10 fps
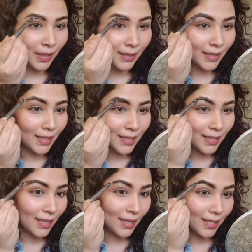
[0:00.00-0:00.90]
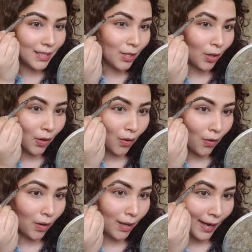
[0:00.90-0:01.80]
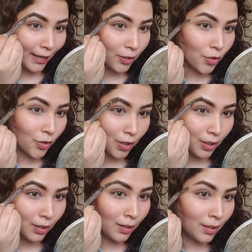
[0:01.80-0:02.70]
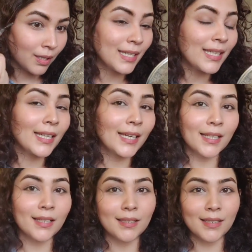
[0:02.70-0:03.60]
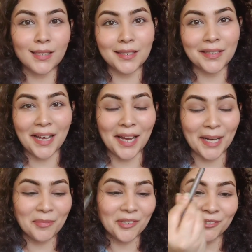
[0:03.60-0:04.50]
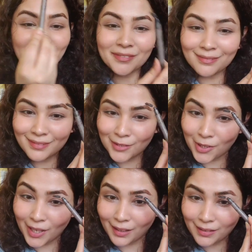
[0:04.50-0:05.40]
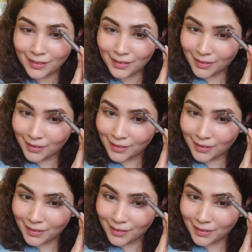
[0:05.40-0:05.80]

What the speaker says: But this is your all natural tinted eyebrow gel.